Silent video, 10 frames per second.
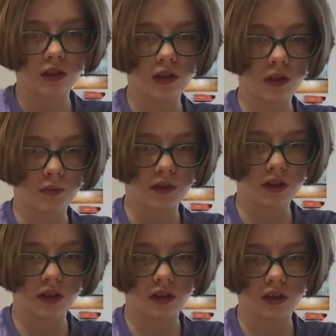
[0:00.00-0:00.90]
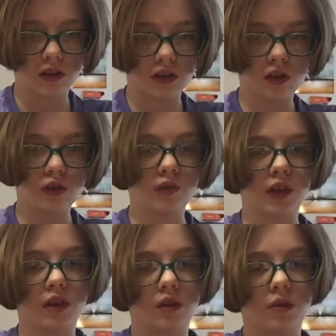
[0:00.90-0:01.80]
In this whole
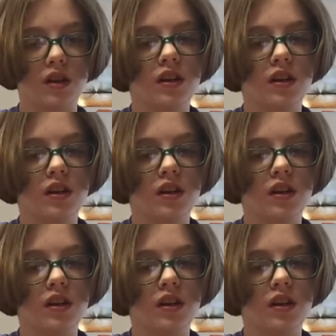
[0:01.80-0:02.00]
video,